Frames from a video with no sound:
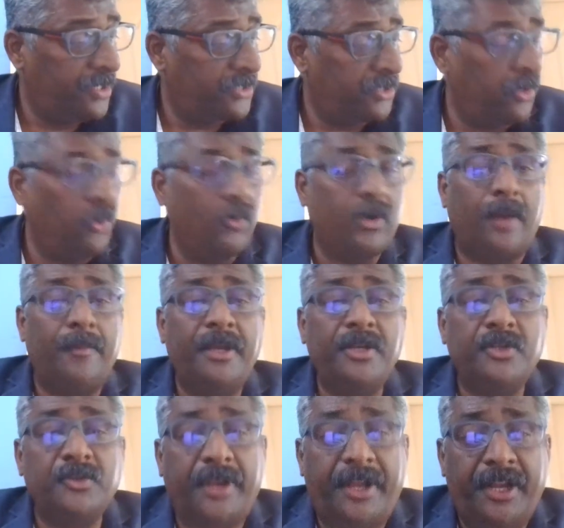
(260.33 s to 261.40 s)
So now
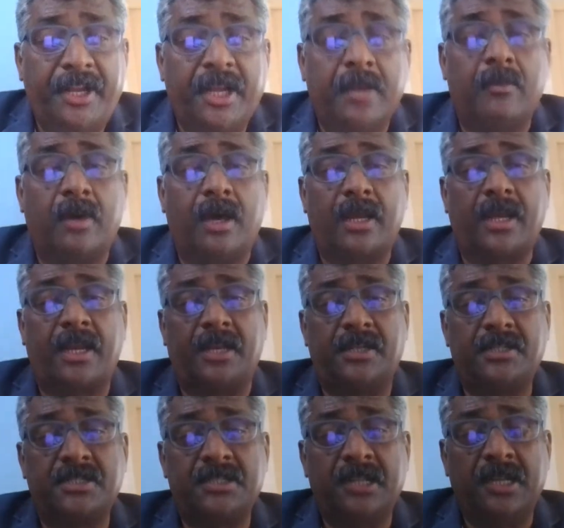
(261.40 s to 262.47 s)
coming to Indian
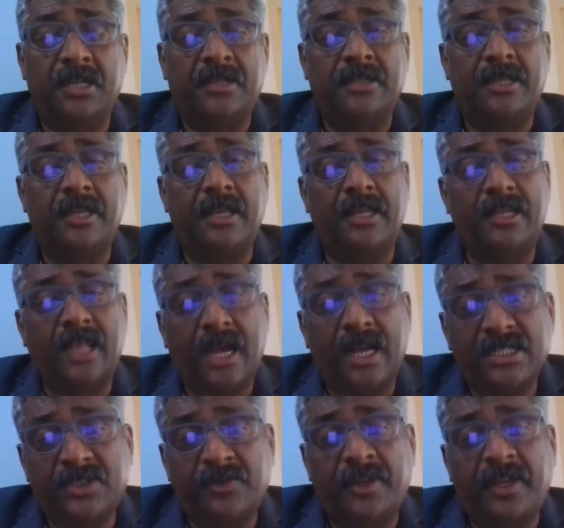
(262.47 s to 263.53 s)
markets, the
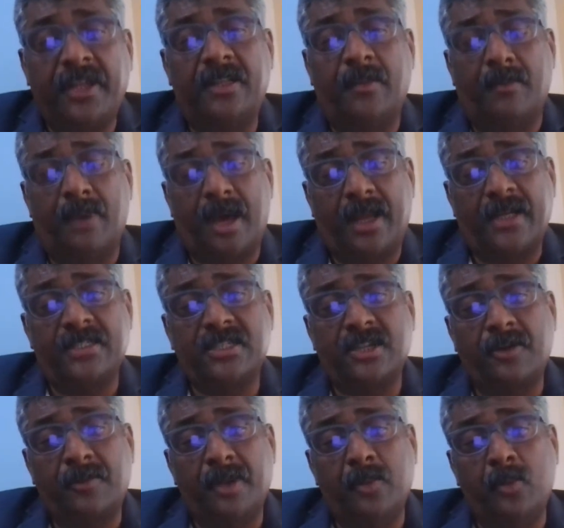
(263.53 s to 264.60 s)
last week the markets
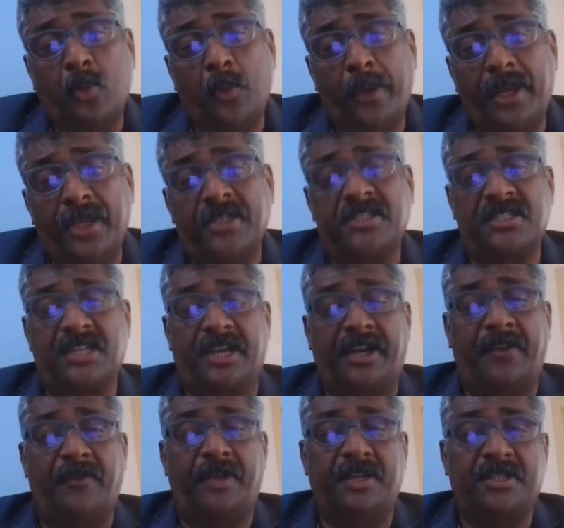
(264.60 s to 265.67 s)
have been moving in
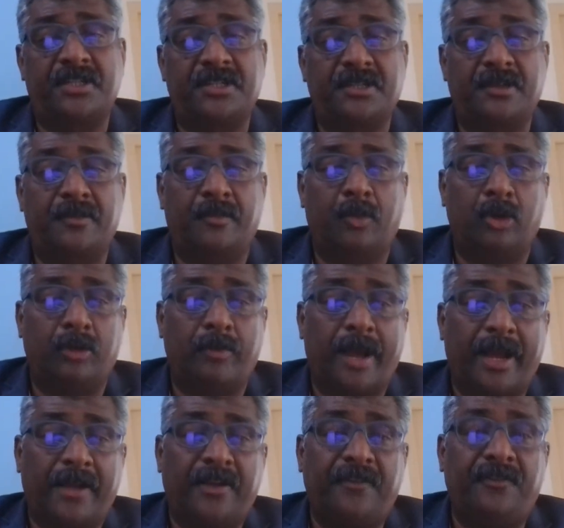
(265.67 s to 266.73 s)
sideways, both
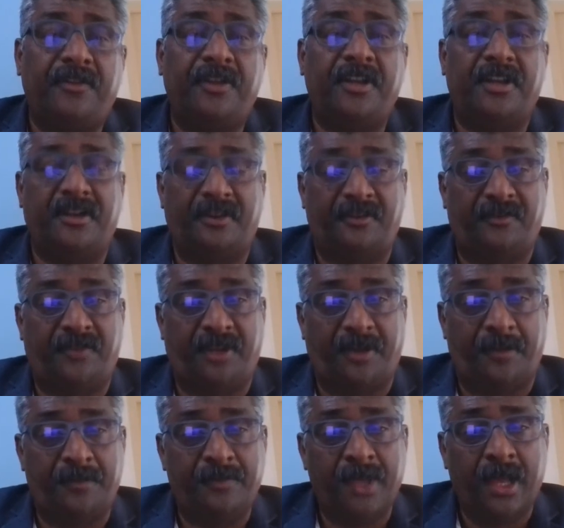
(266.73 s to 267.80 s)
Bank Nifty and
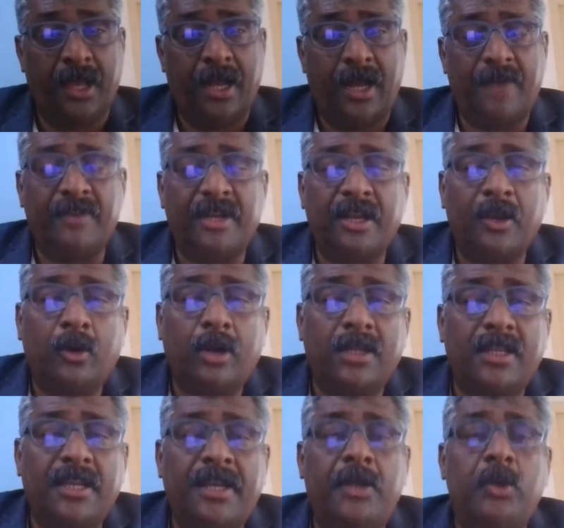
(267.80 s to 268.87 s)
Nifty. And when I look
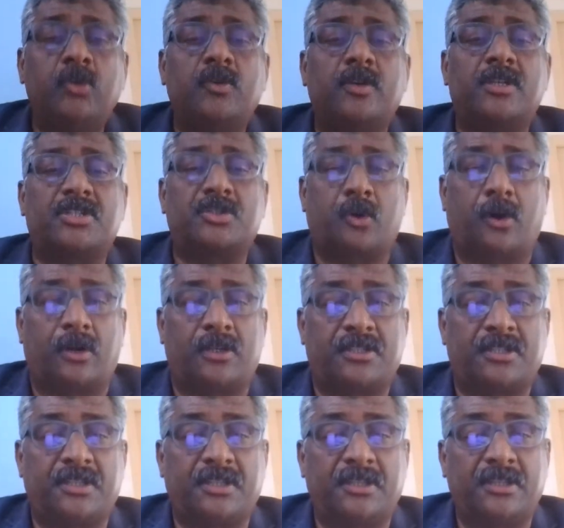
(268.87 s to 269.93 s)
at the individual
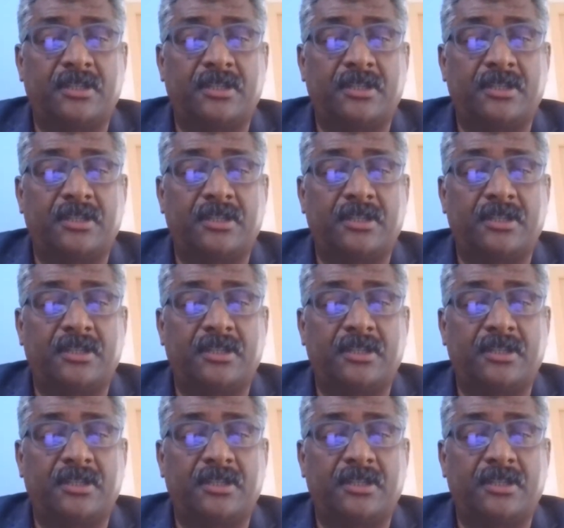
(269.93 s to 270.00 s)
stocks,